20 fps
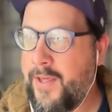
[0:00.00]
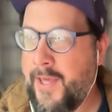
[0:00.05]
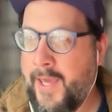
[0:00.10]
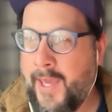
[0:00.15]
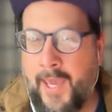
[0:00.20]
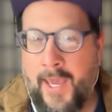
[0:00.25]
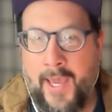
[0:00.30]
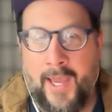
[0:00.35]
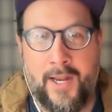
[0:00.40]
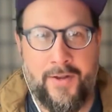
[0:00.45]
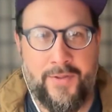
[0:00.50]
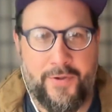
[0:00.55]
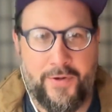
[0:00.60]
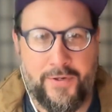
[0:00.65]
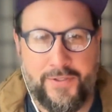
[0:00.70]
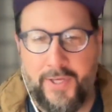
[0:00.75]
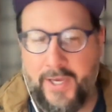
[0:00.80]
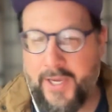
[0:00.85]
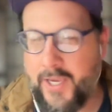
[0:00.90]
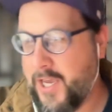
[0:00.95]
and
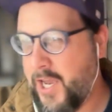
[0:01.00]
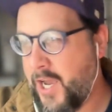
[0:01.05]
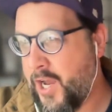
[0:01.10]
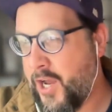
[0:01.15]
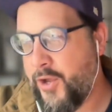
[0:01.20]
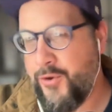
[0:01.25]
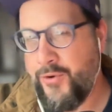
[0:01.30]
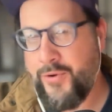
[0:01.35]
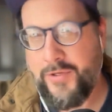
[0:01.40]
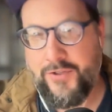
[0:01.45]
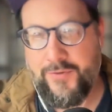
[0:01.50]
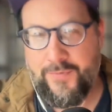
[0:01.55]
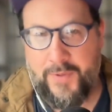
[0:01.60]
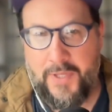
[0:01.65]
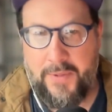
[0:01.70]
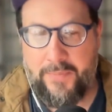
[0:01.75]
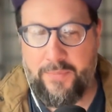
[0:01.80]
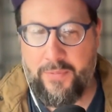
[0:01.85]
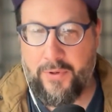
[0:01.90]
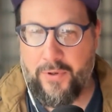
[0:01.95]
there's like hundreds of
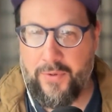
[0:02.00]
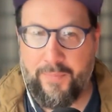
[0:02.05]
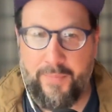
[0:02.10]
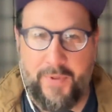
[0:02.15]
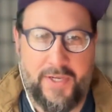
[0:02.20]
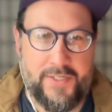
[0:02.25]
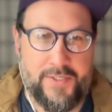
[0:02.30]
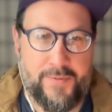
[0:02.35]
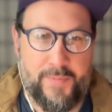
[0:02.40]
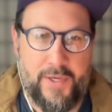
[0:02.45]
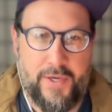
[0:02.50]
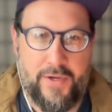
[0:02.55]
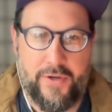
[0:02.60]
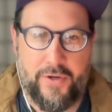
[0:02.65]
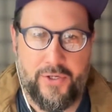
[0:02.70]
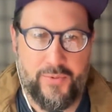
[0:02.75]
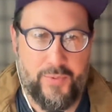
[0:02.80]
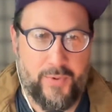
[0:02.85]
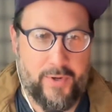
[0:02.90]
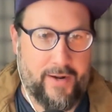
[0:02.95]
people, big
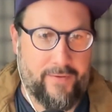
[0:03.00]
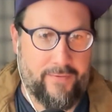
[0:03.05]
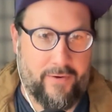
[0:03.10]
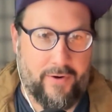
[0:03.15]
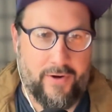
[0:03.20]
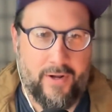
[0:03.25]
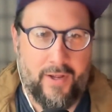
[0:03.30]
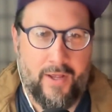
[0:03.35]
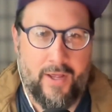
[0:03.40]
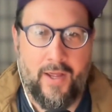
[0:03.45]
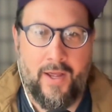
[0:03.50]
speakers, whatever.